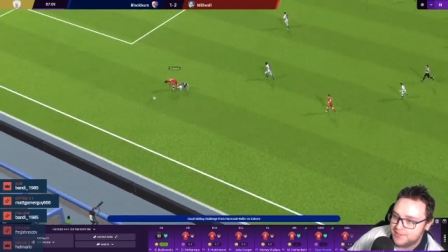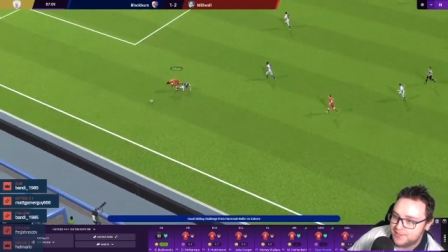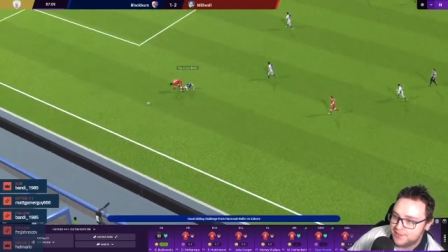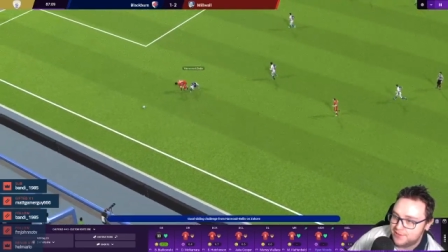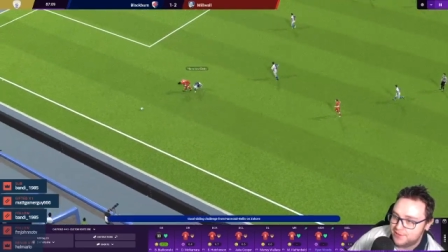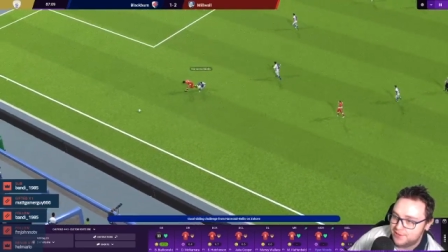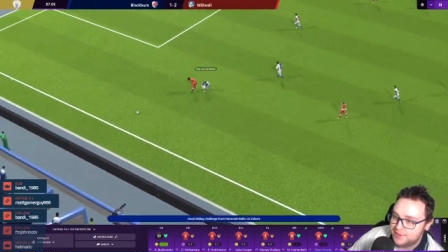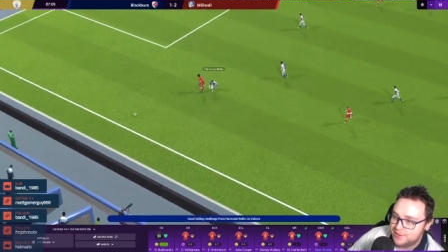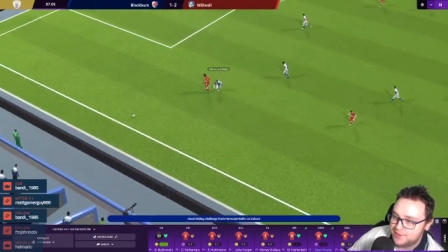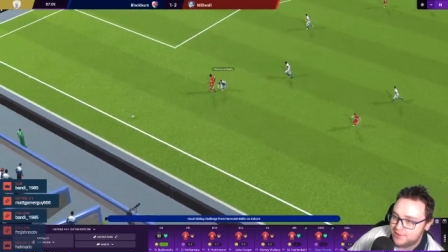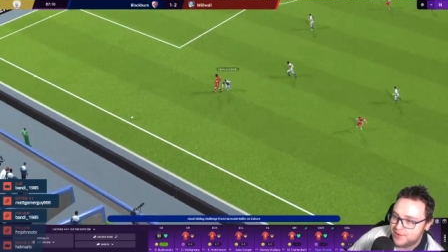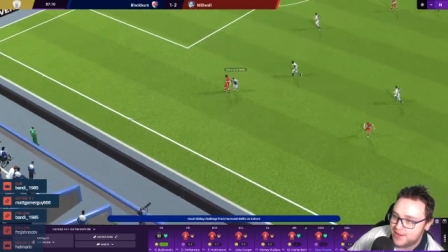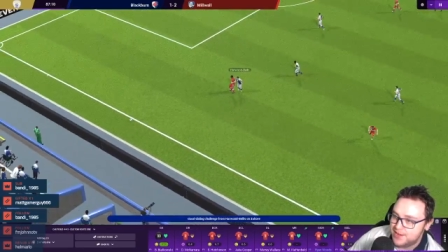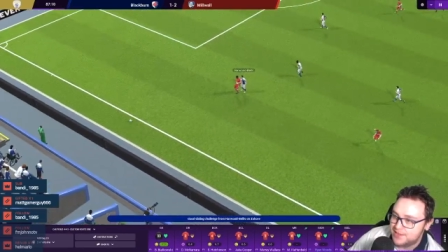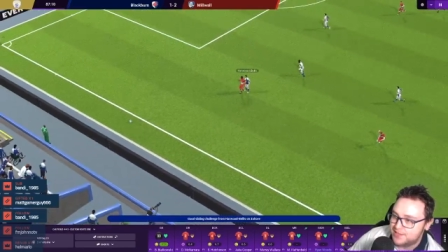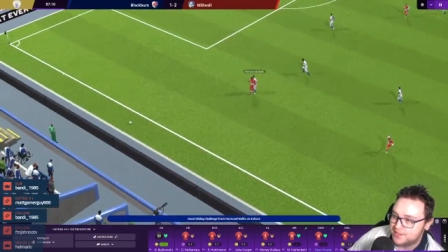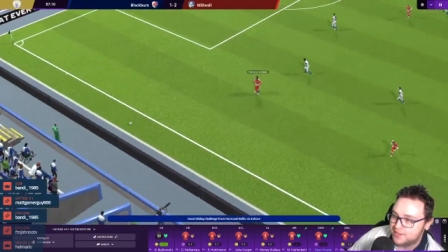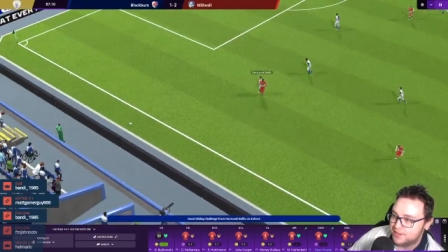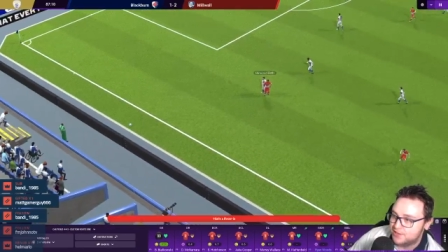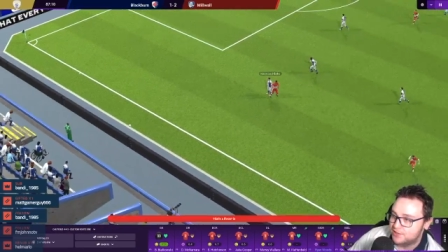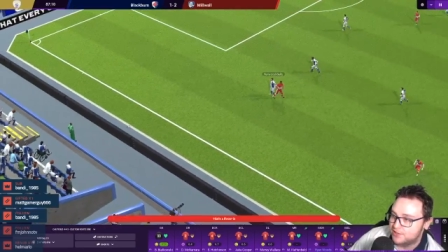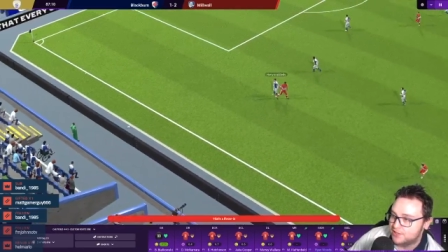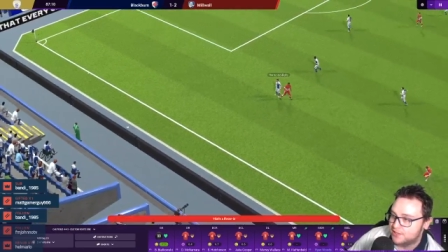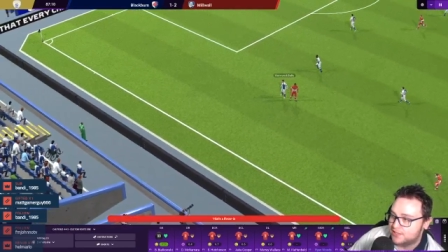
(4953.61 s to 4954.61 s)
Zohore It's
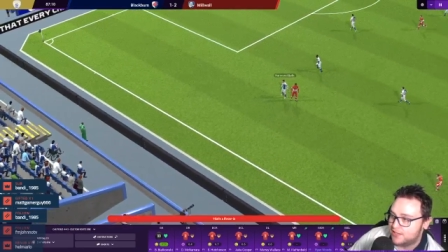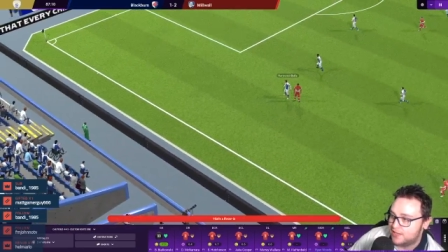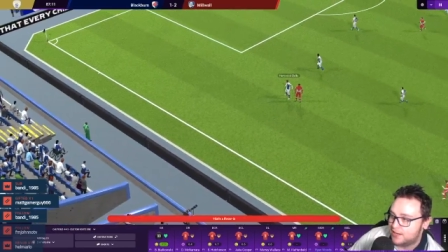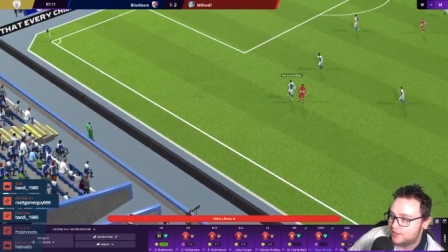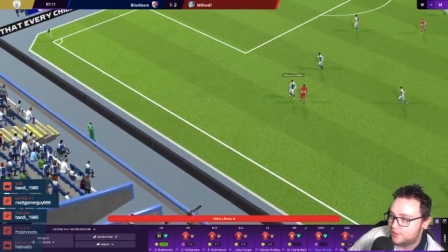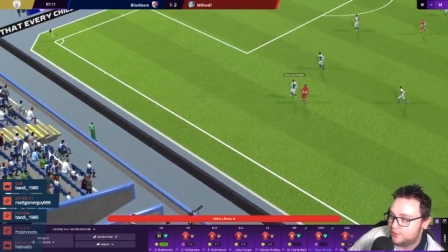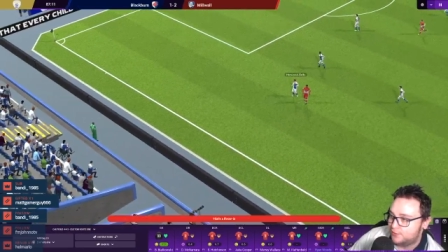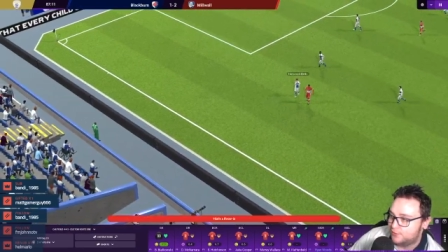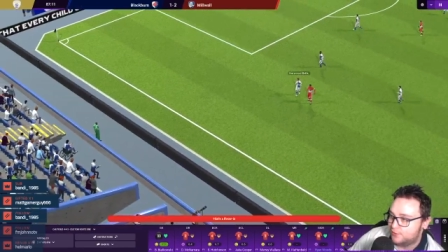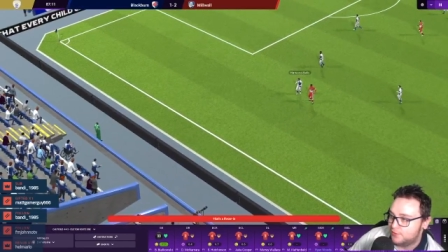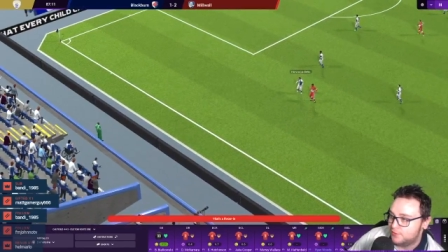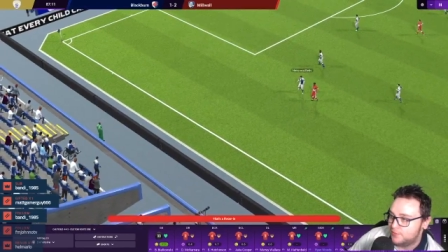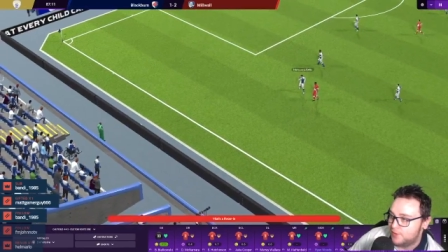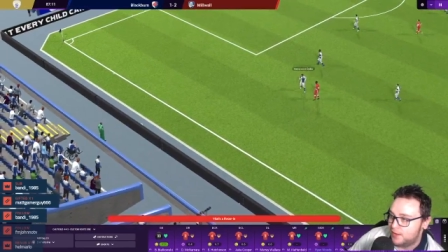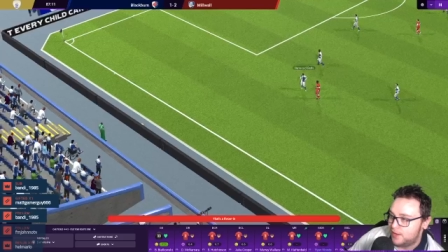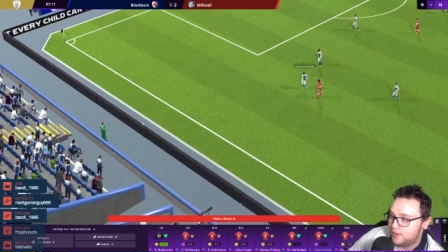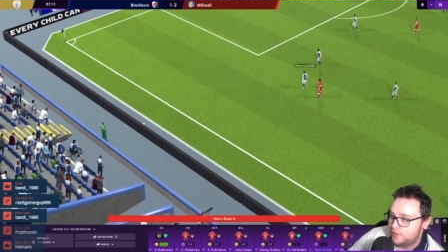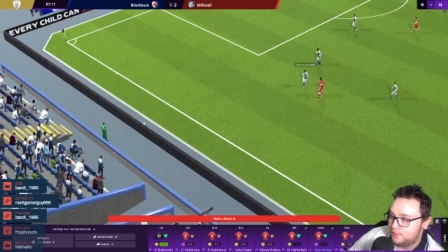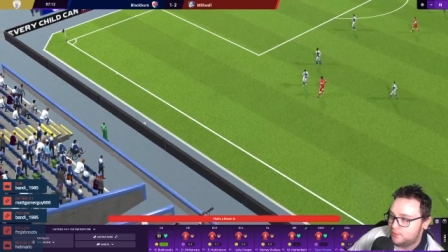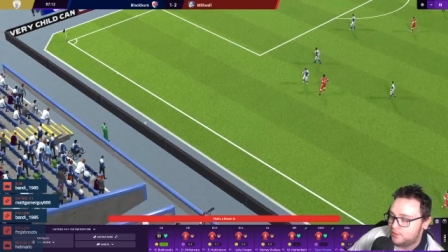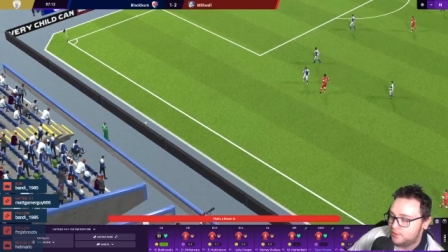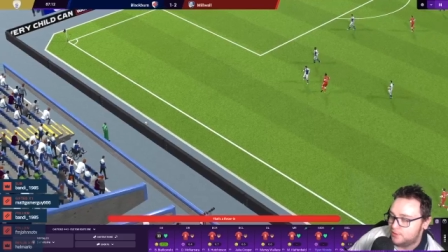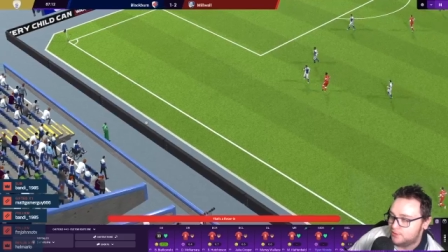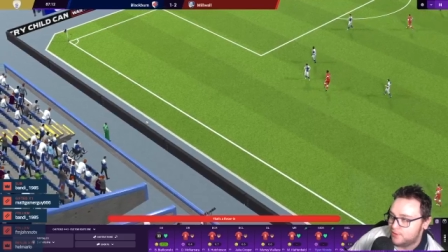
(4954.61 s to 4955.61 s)
a good tackle from
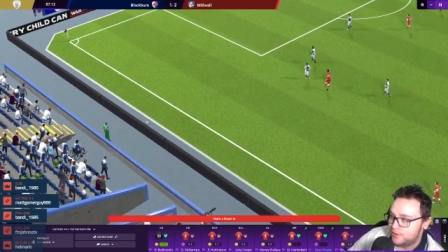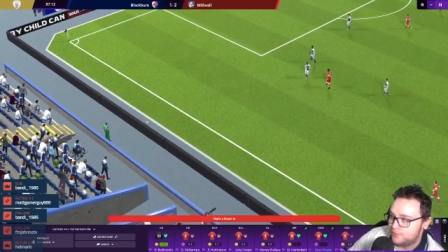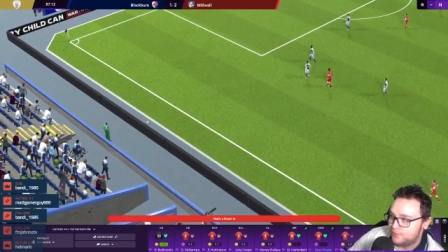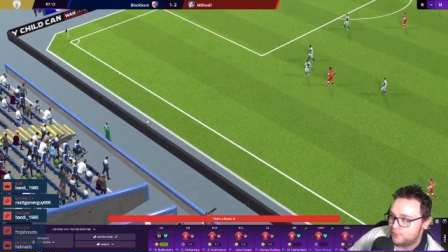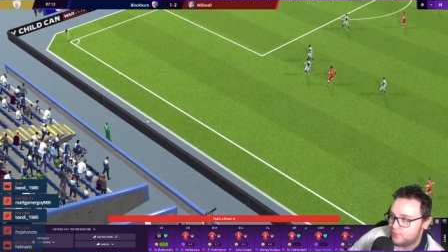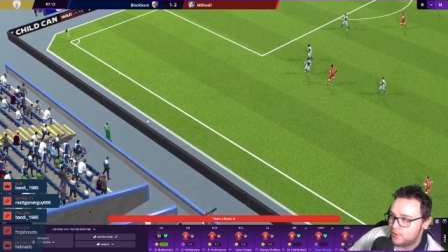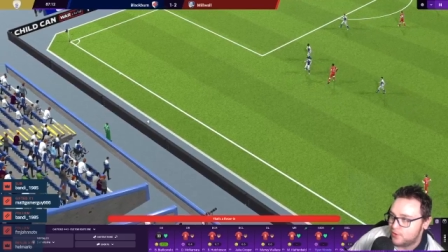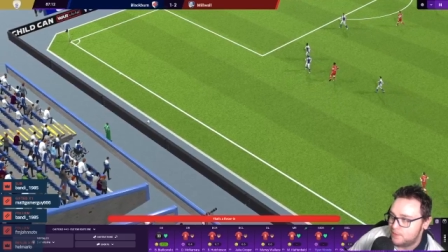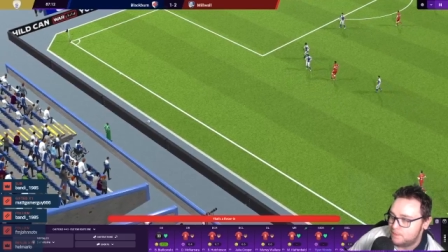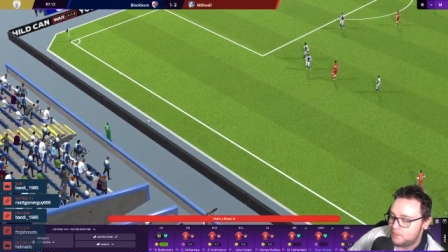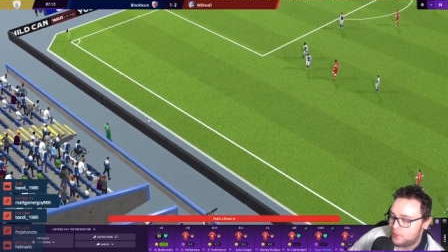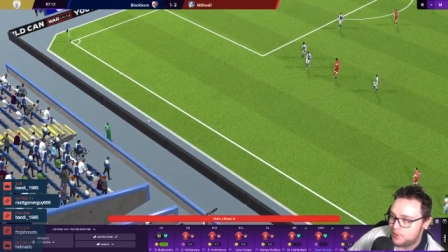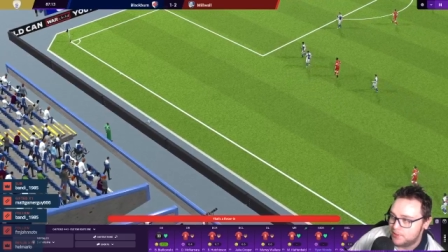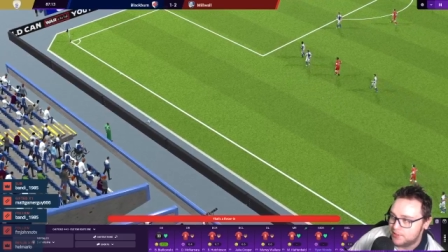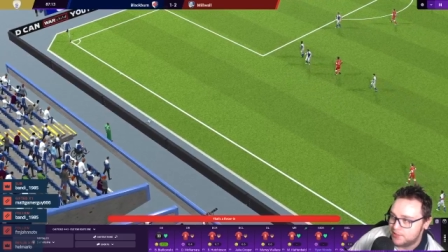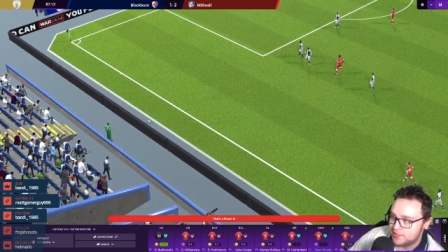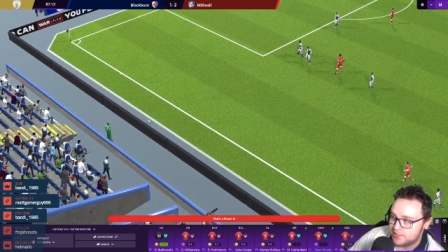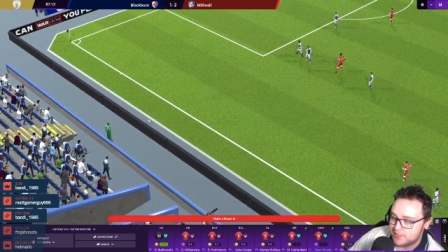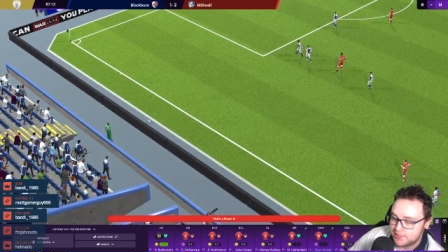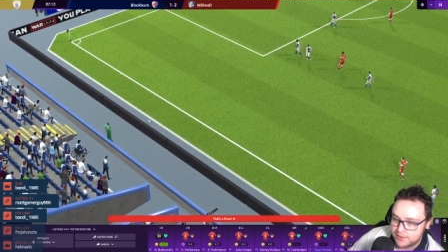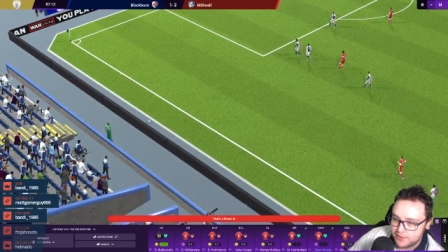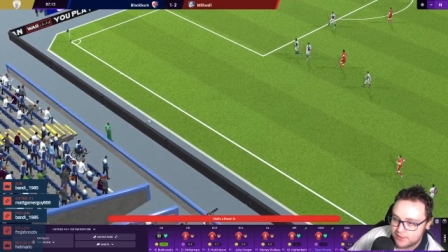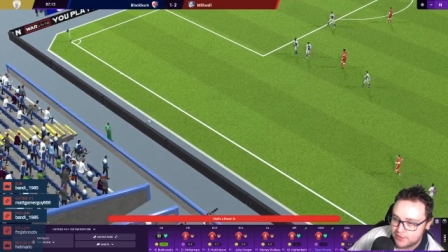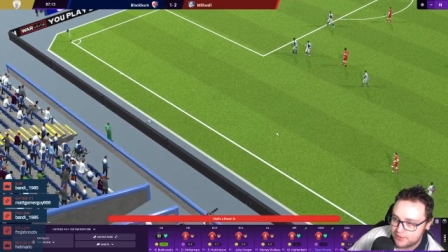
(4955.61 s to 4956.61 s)
Harwood. Referee
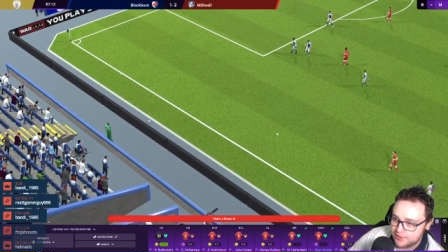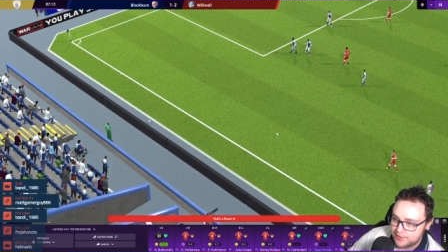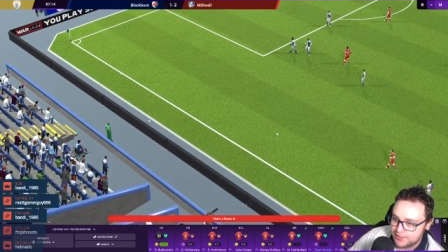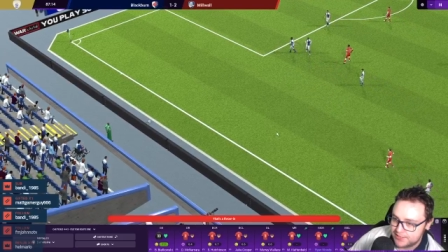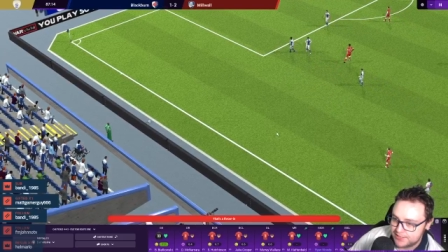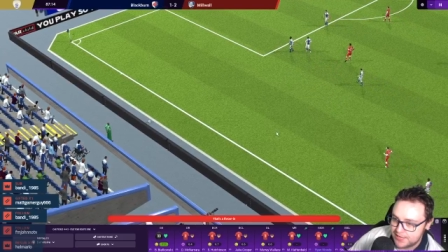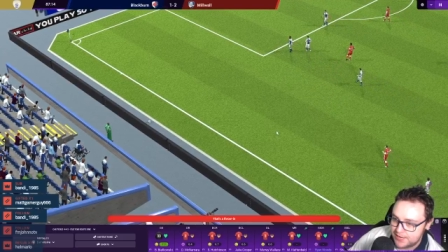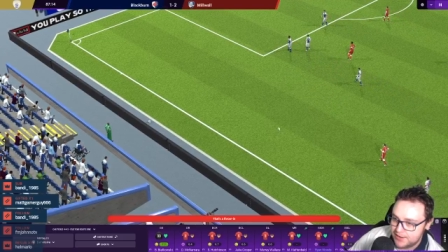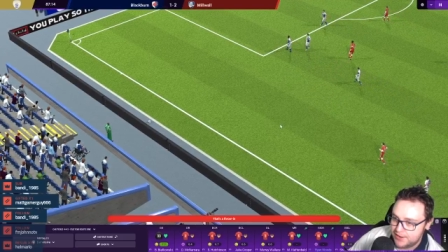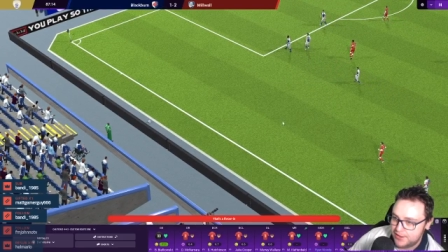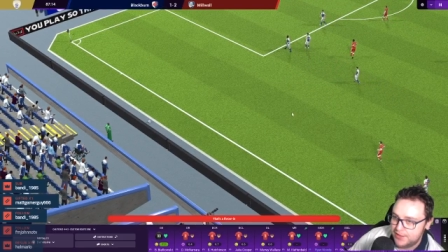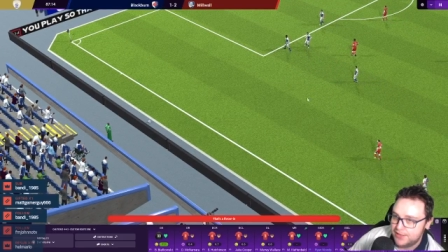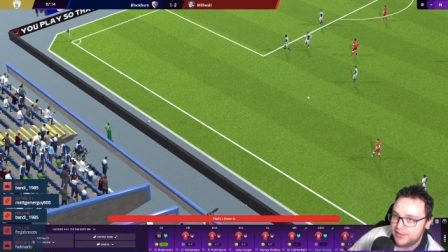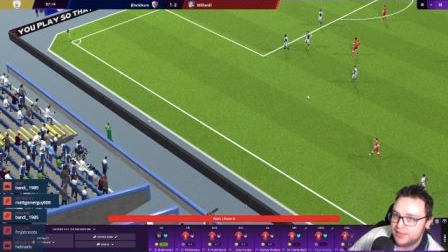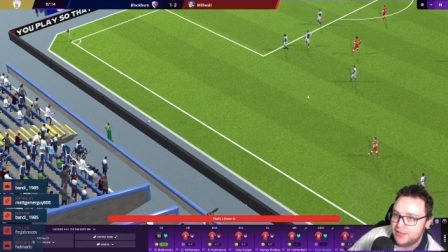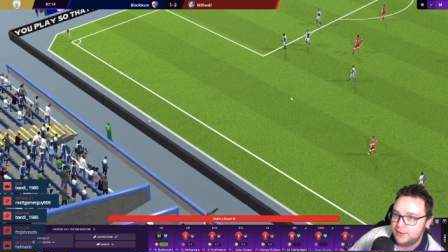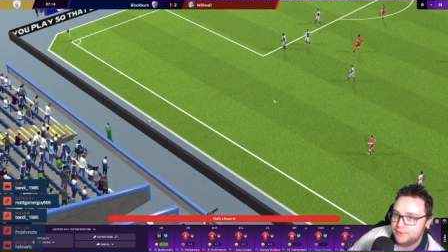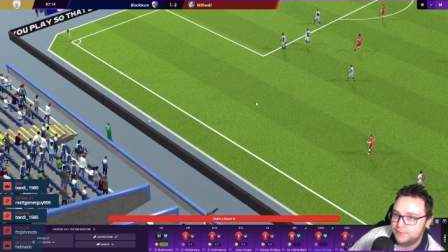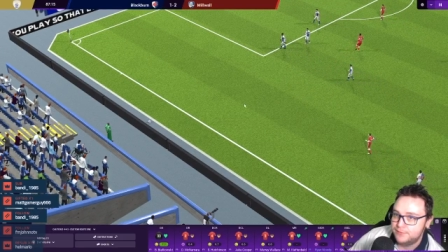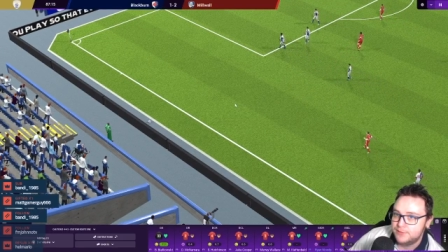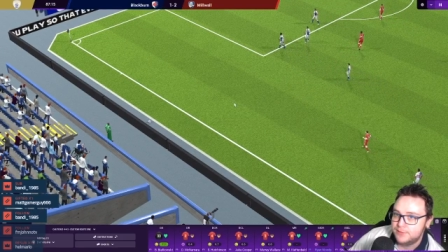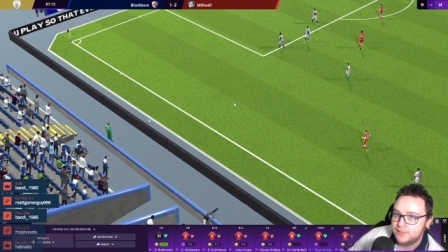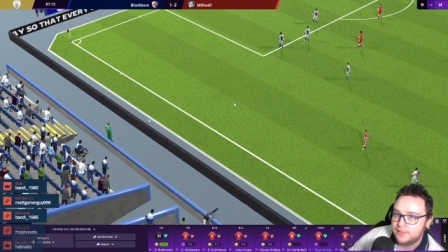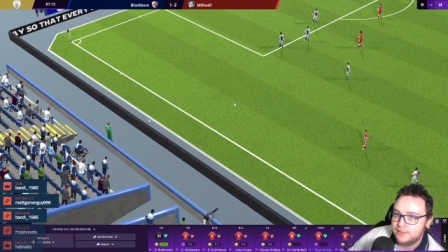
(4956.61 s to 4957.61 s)
points at the other centre
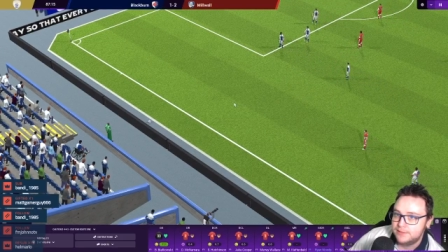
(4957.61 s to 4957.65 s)
half.